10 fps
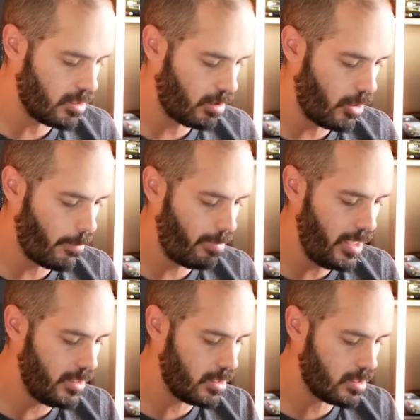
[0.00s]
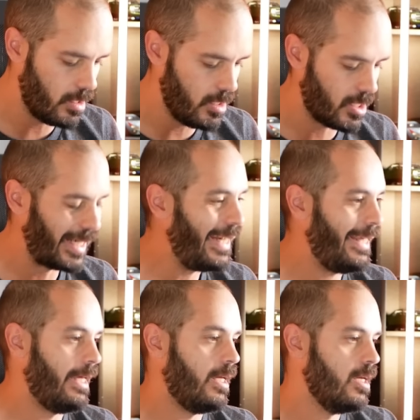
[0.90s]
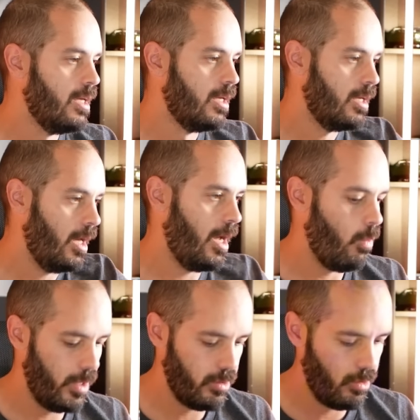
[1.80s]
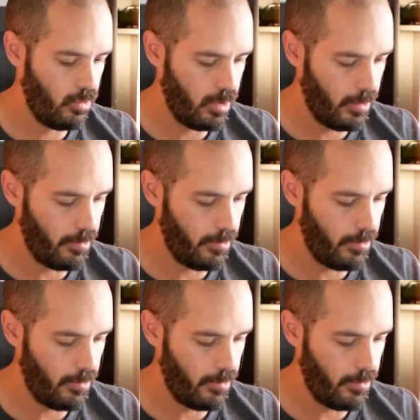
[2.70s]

entire piece is clicking. When you